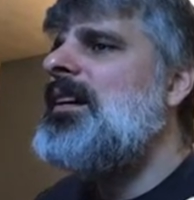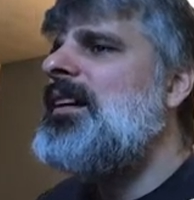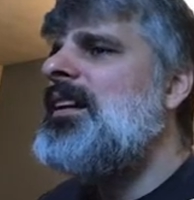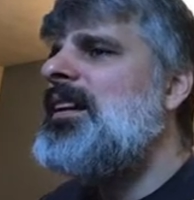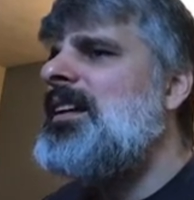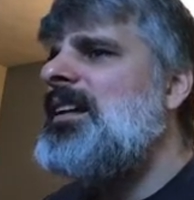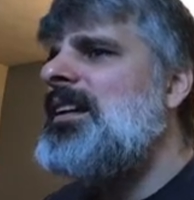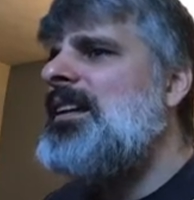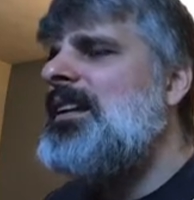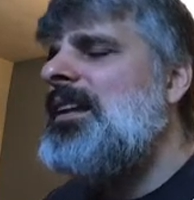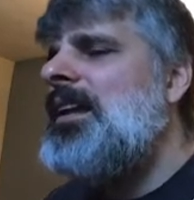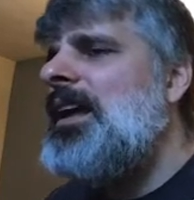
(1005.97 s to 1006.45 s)

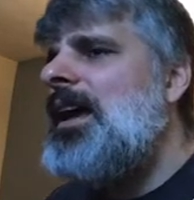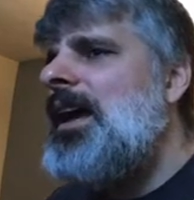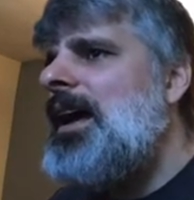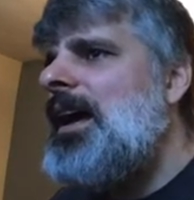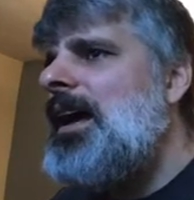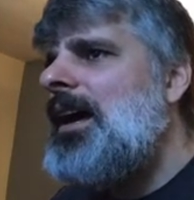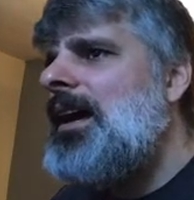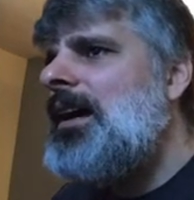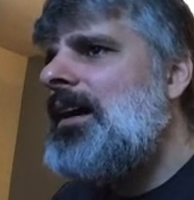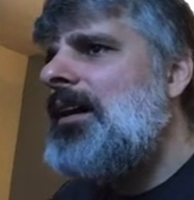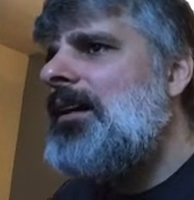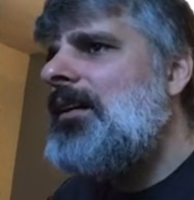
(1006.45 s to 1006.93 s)
Alright,
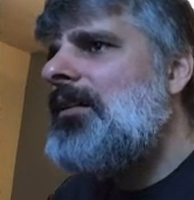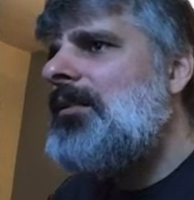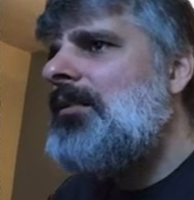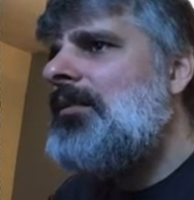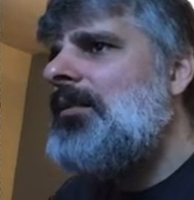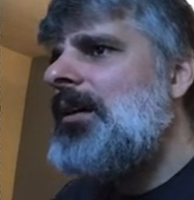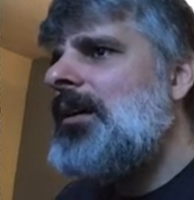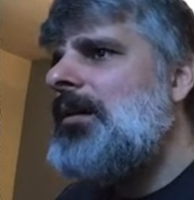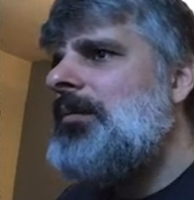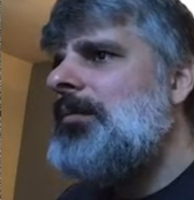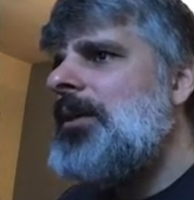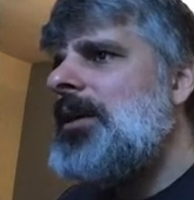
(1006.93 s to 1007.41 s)

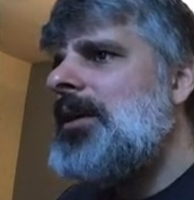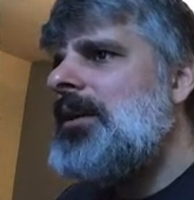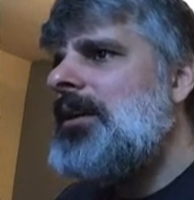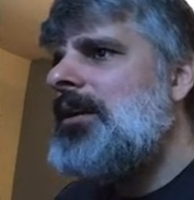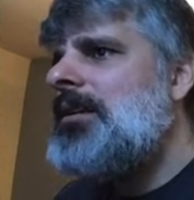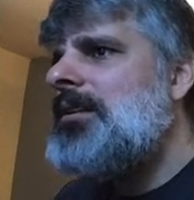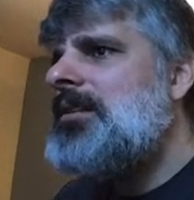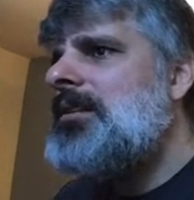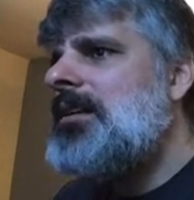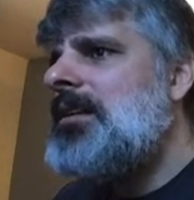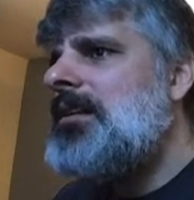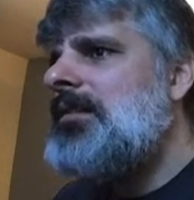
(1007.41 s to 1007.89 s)
now I may
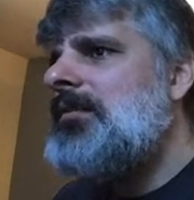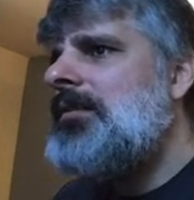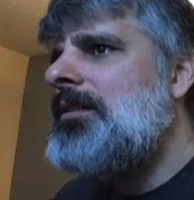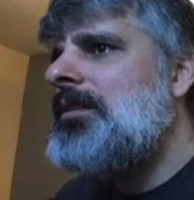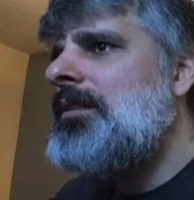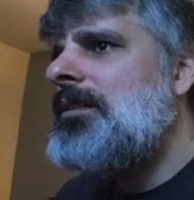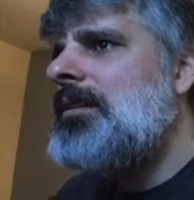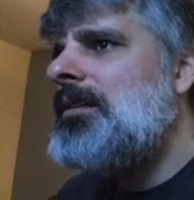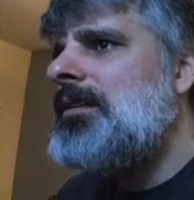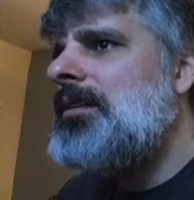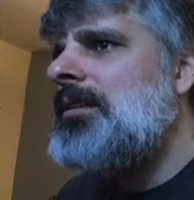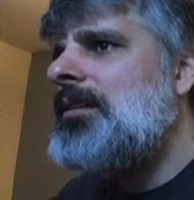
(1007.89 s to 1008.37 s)
not save
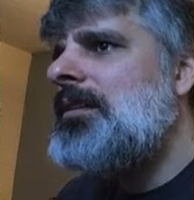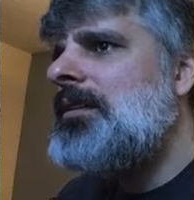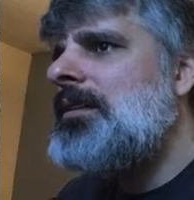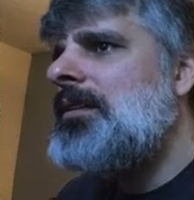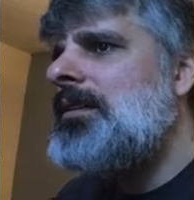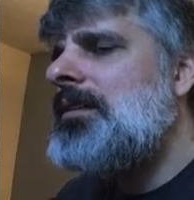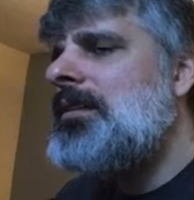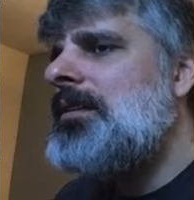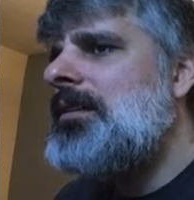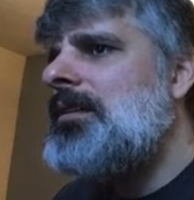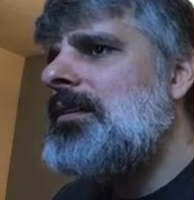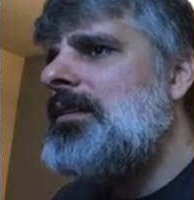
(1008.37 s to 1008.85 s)
a
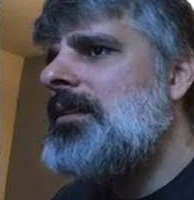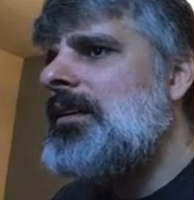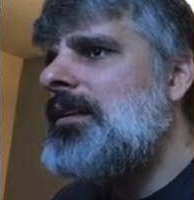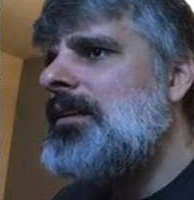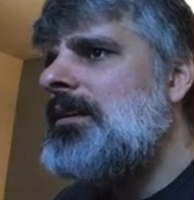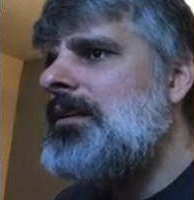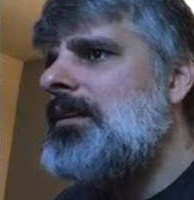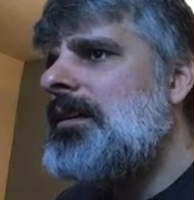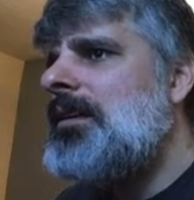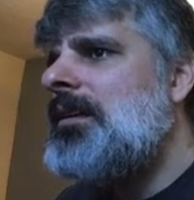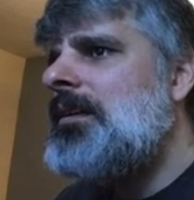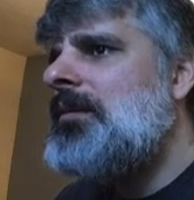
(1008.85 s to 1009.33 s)

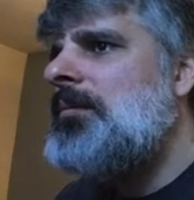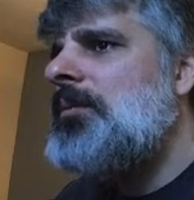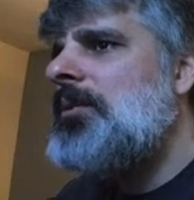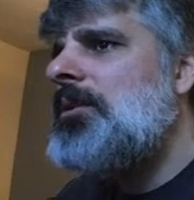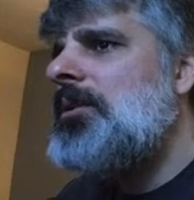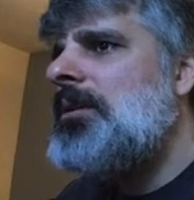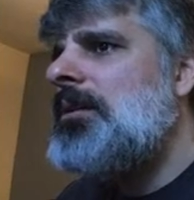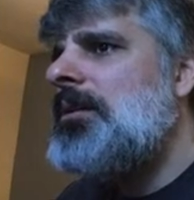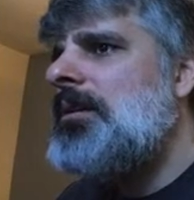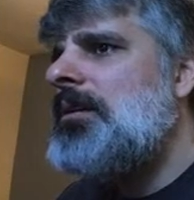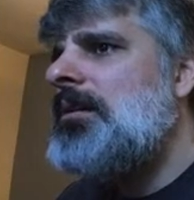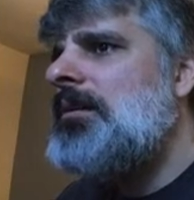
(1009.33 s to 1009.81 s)
6
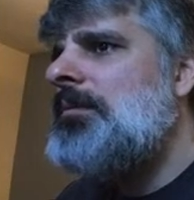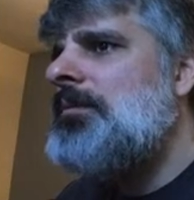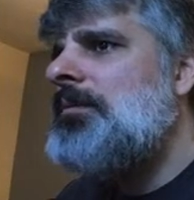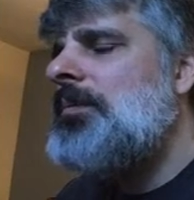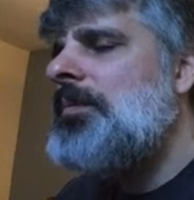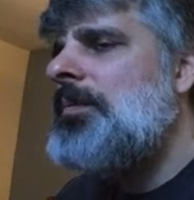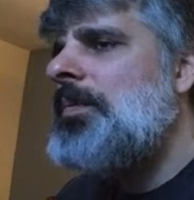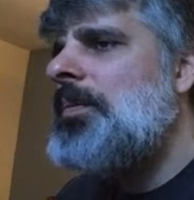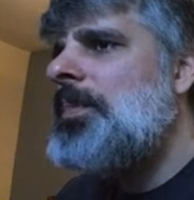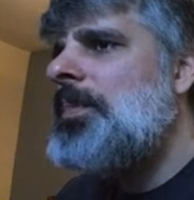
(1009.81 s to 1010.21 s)
anymore.